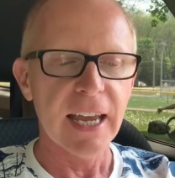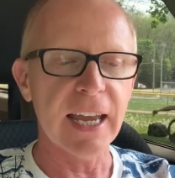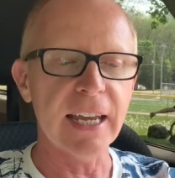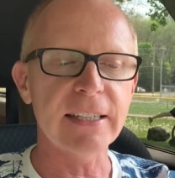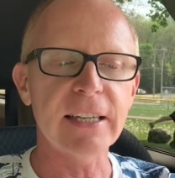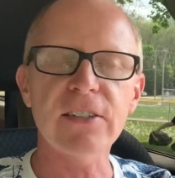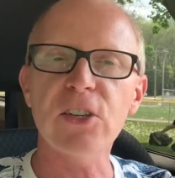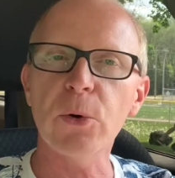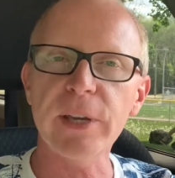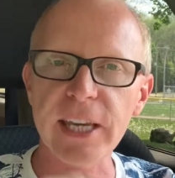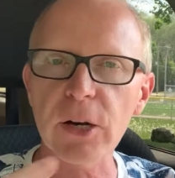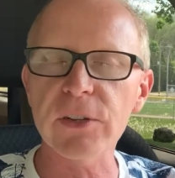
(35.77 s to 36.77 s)
And so
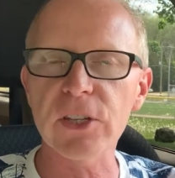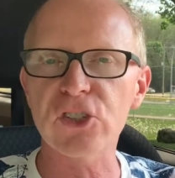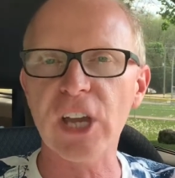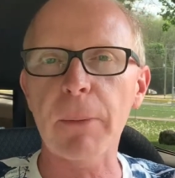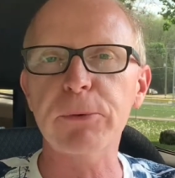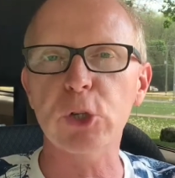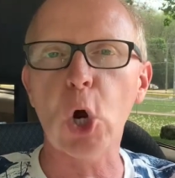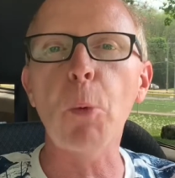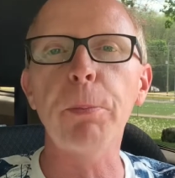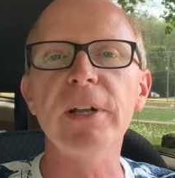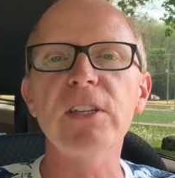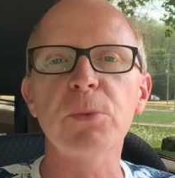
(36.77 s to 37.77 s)
here the chapter
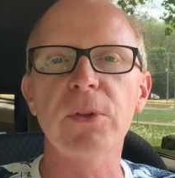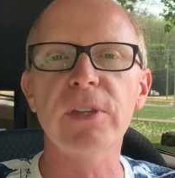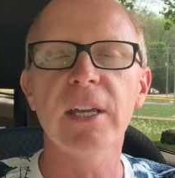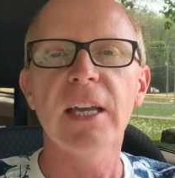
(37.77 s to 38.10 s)
opens with